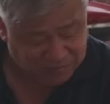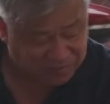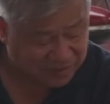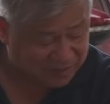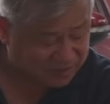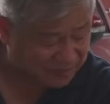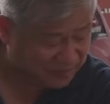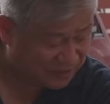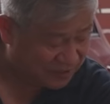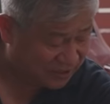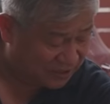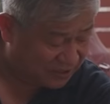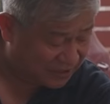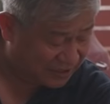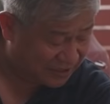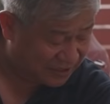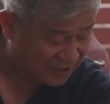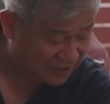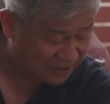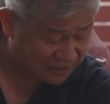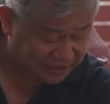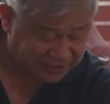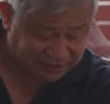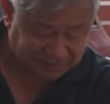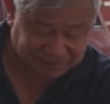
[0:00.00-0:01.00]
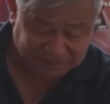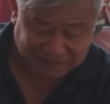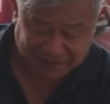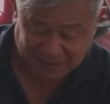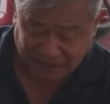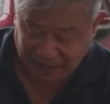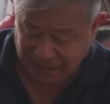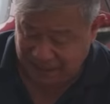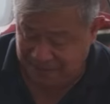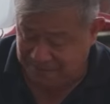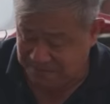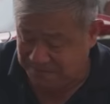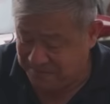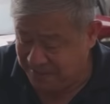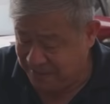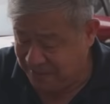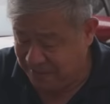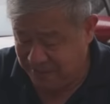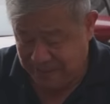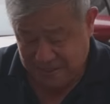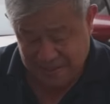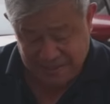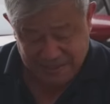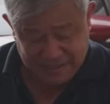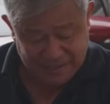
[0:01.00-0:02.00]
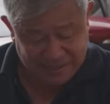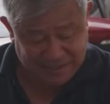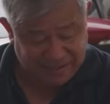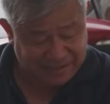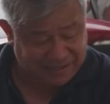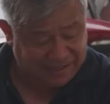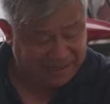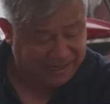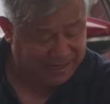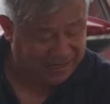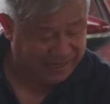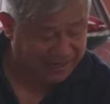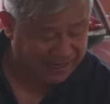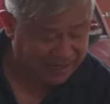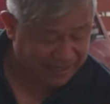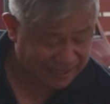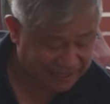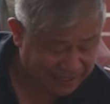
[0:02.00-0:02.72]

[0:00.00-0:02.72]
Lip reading: must be on at the same time. Okay,